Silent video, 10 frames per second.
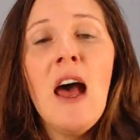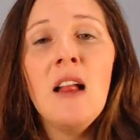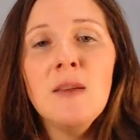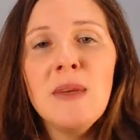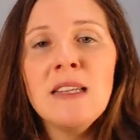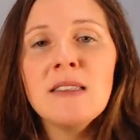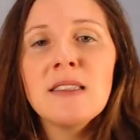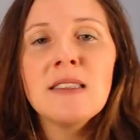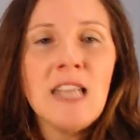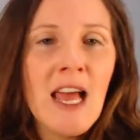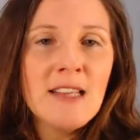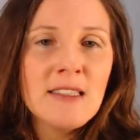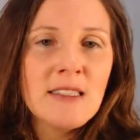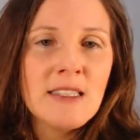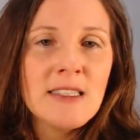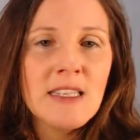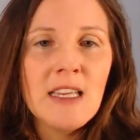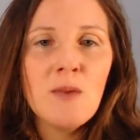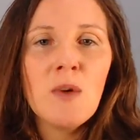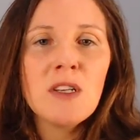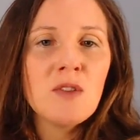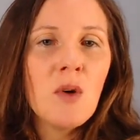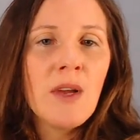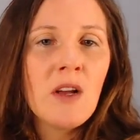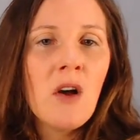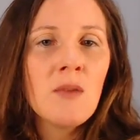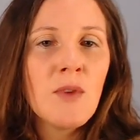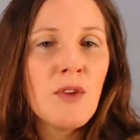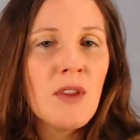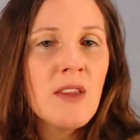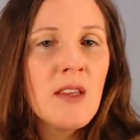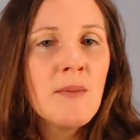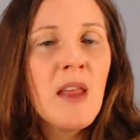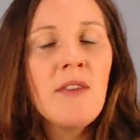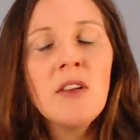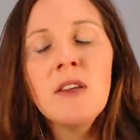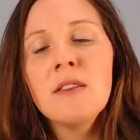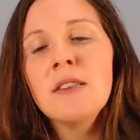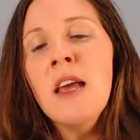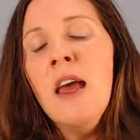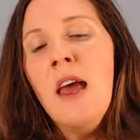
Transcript: elements test to see what is going on with your lithium levels.